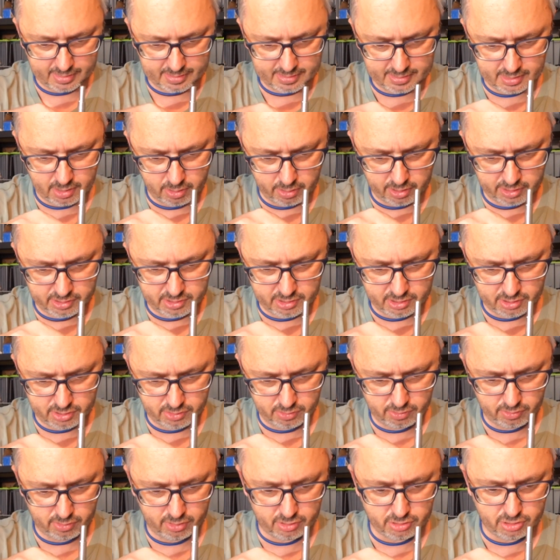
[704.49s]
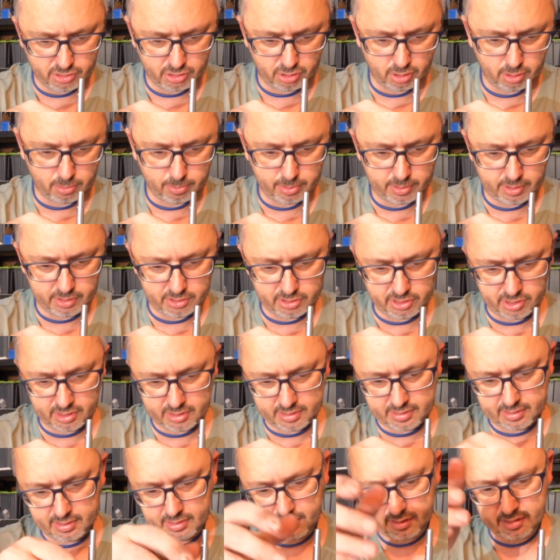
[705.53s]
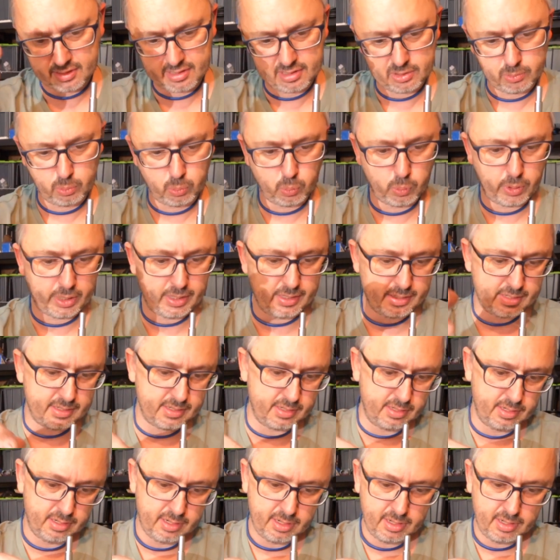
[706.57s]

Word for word: is going to do the job just sweet.